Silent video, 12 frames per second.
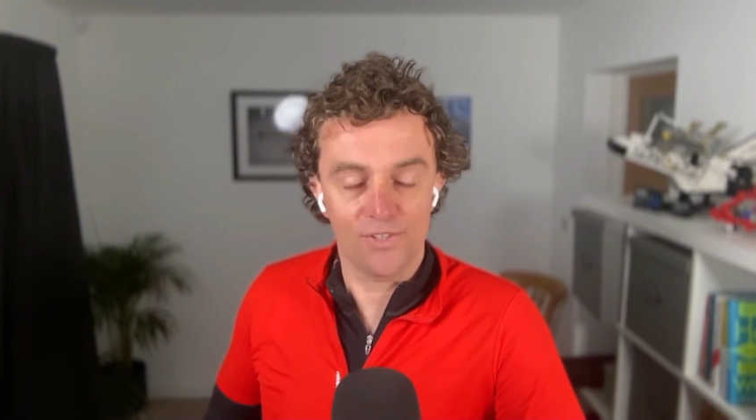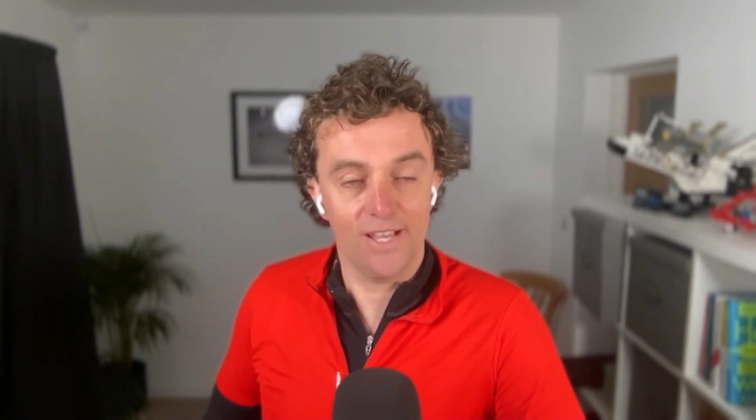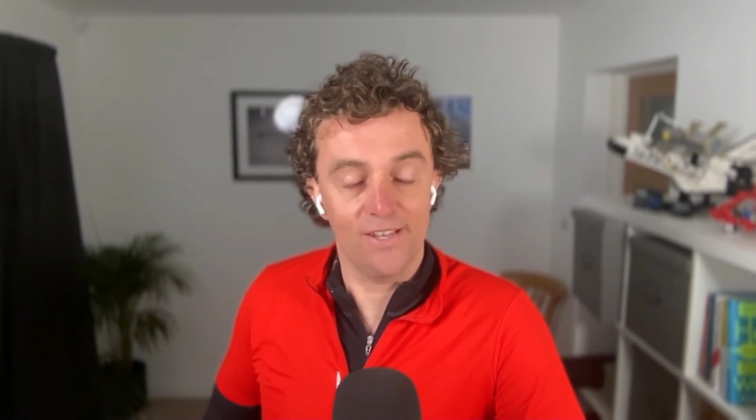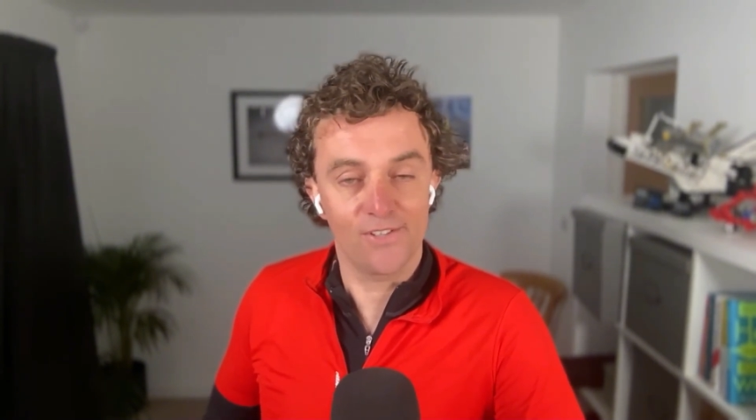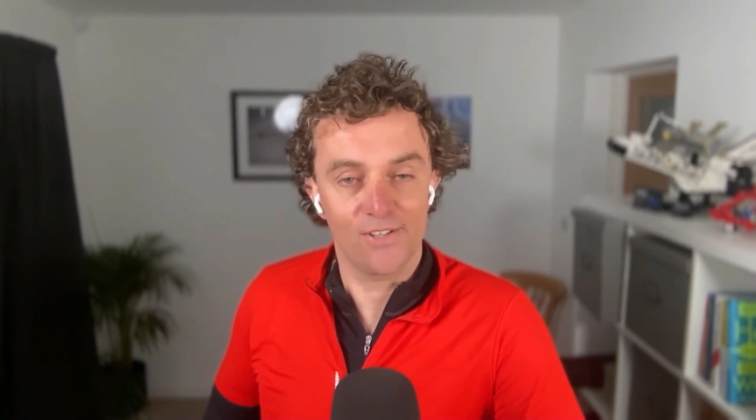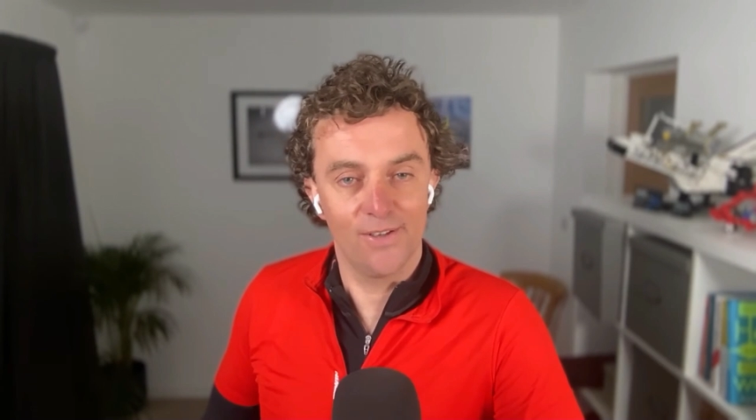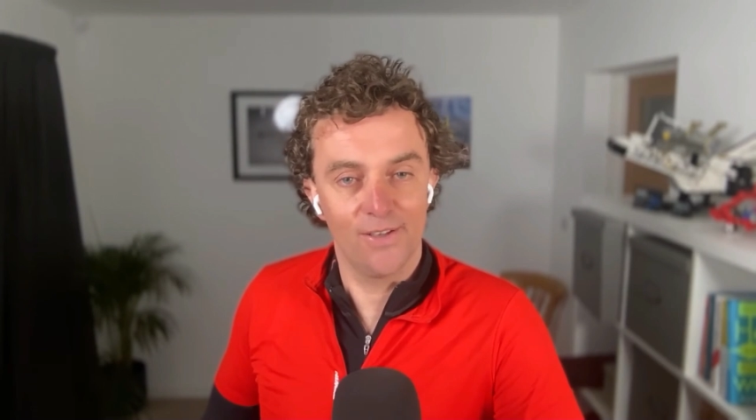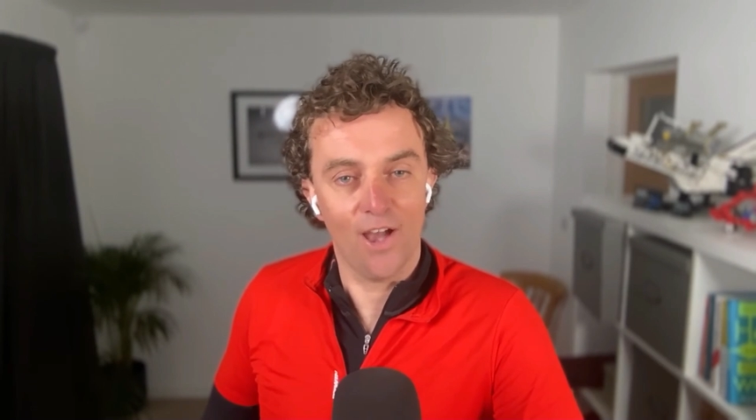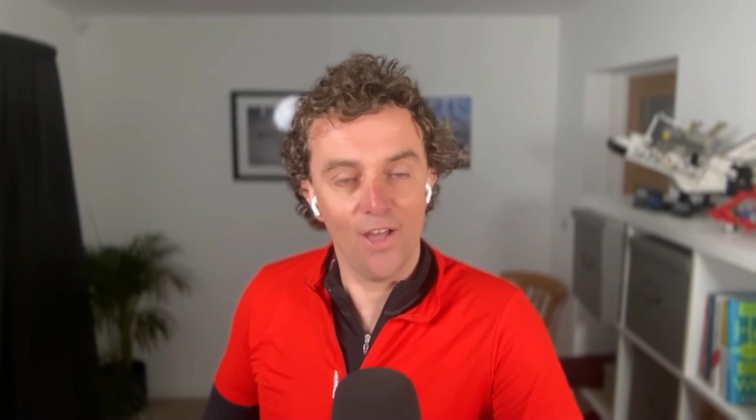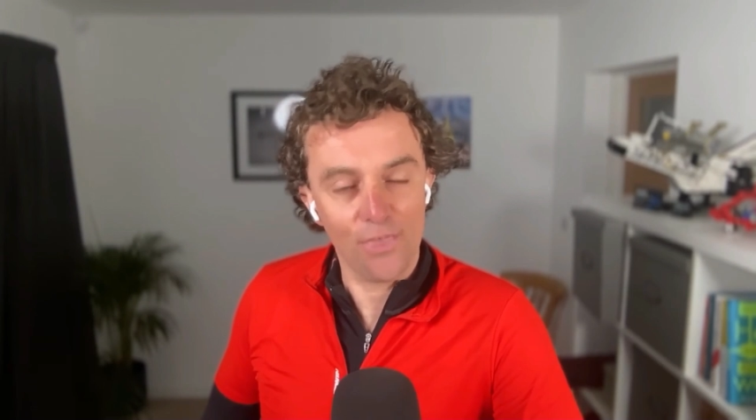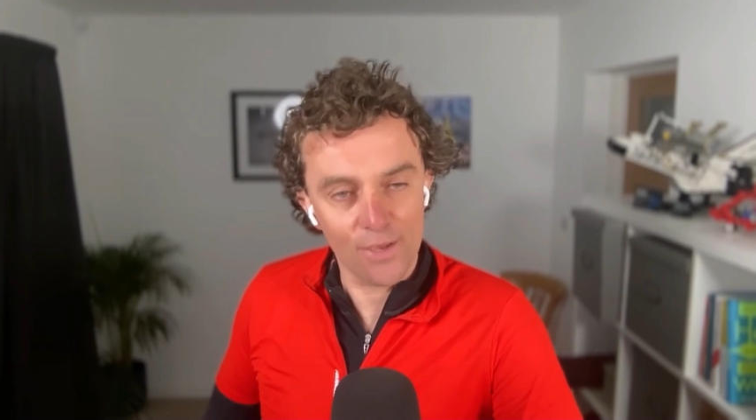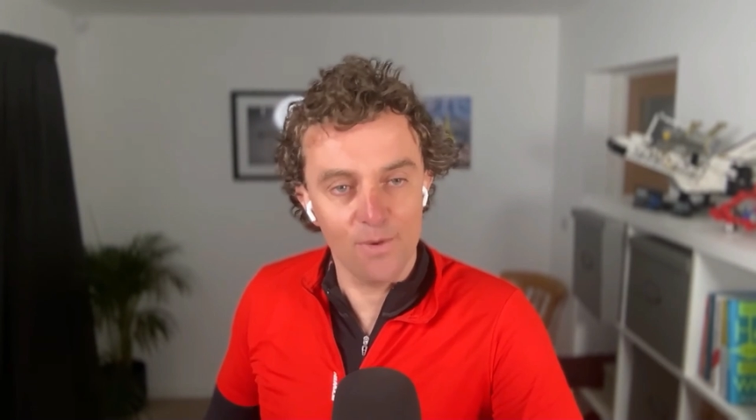And
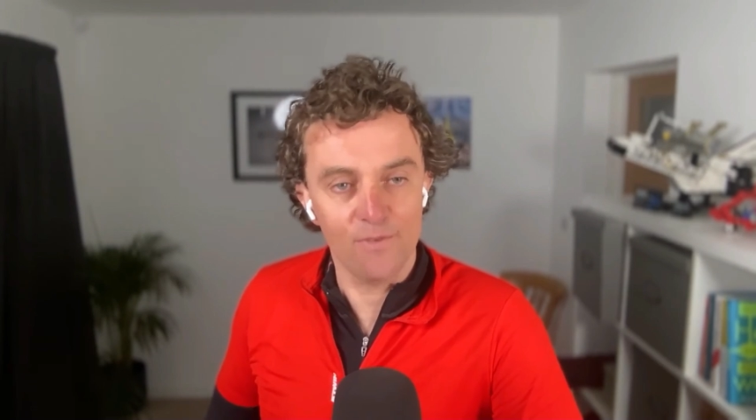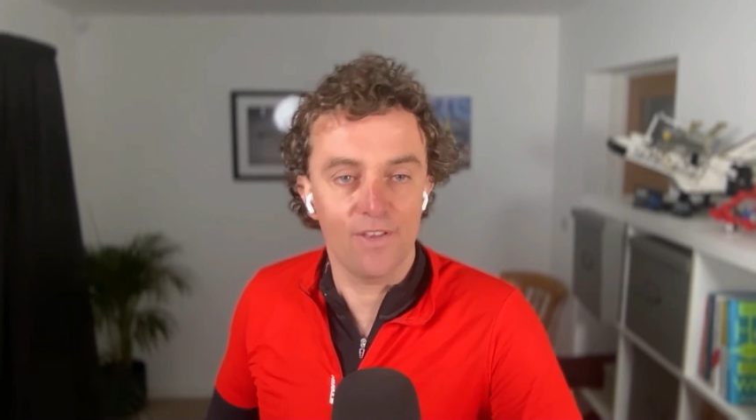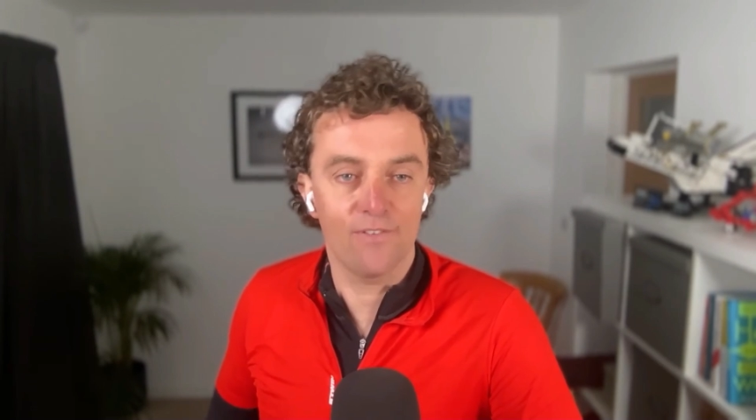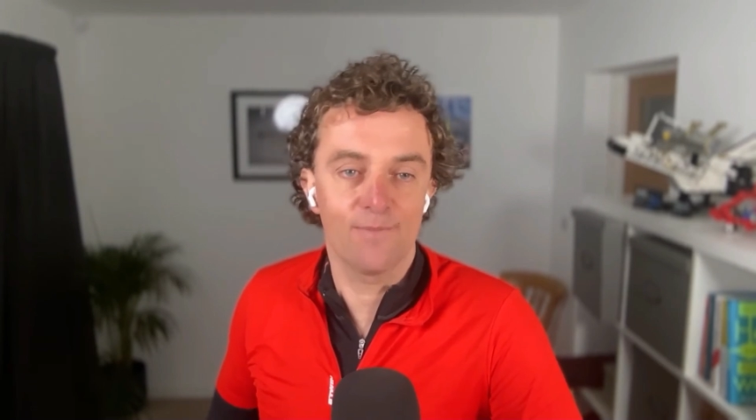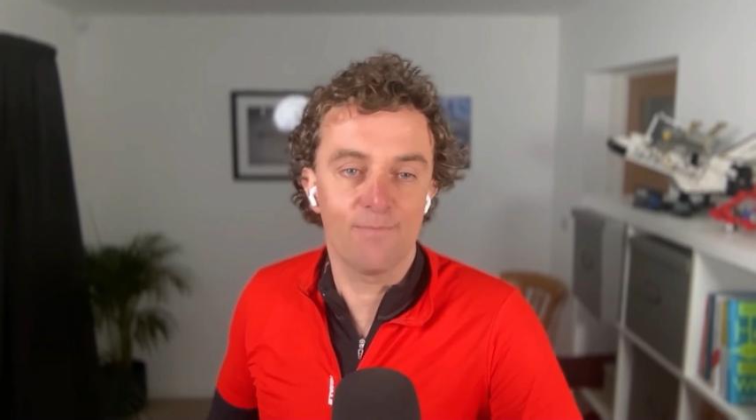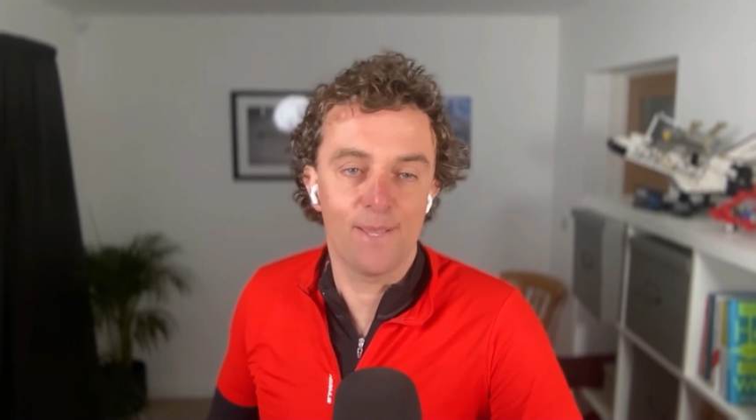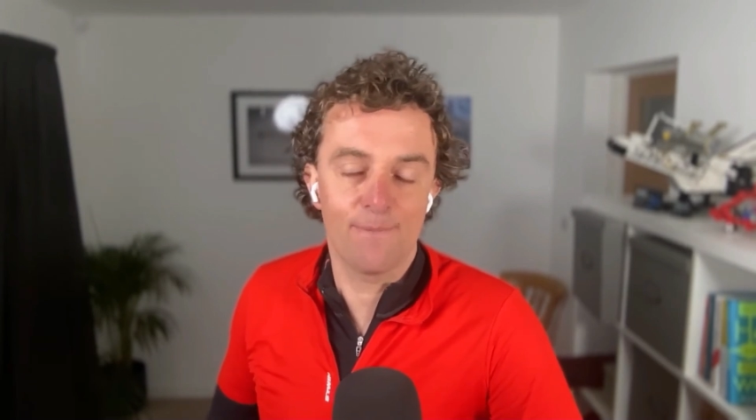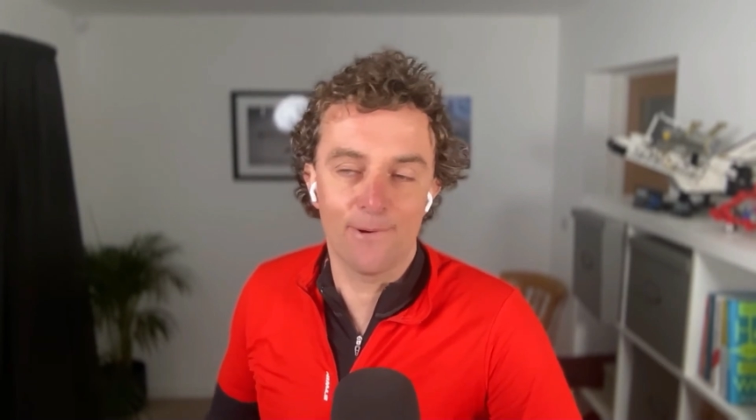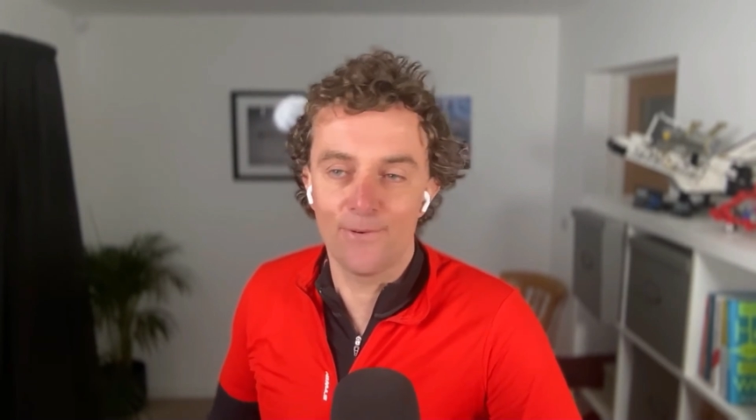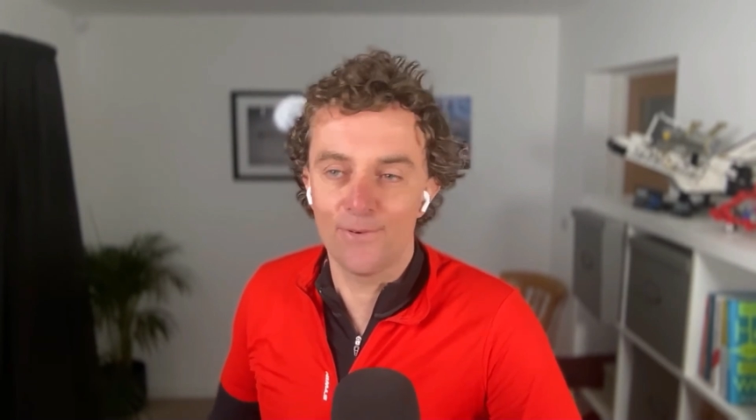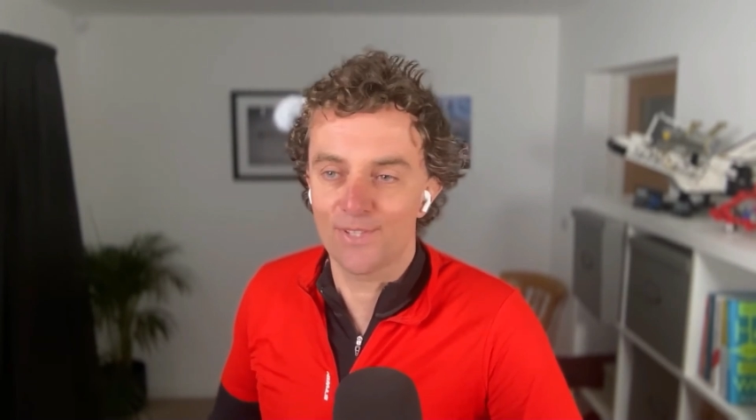I think we've given people